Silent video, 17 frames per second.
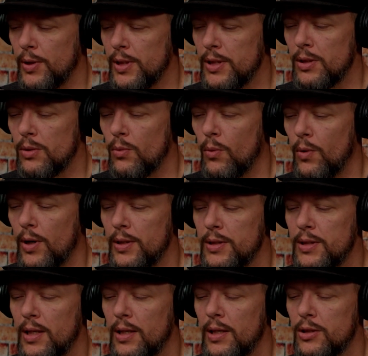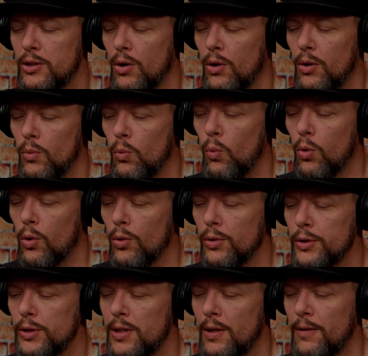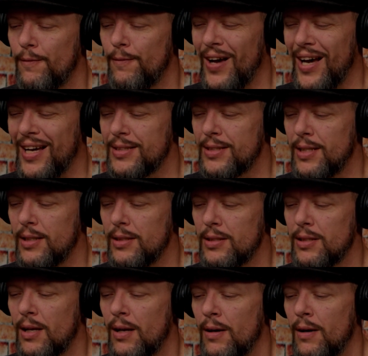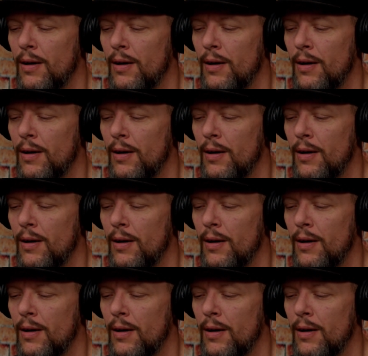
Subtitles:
recent ones, and it's called World's Fastest